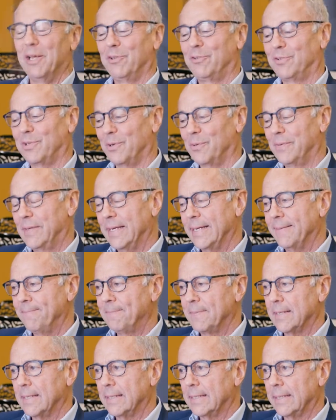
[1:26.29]
So
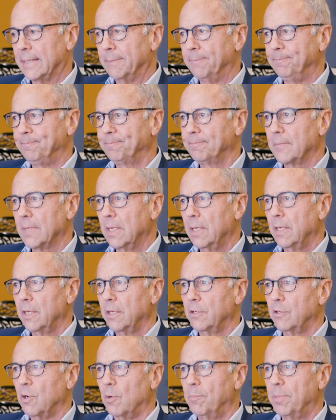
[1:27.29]
then um,
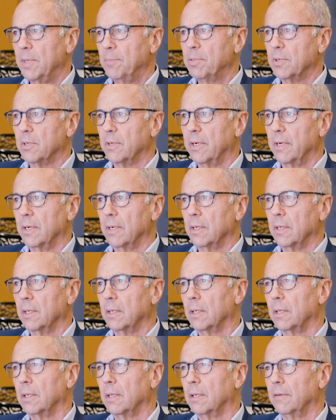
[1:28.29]
you know, people are,
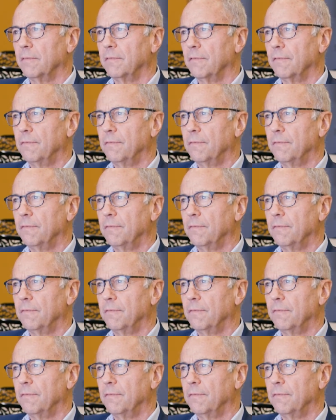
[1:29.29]
have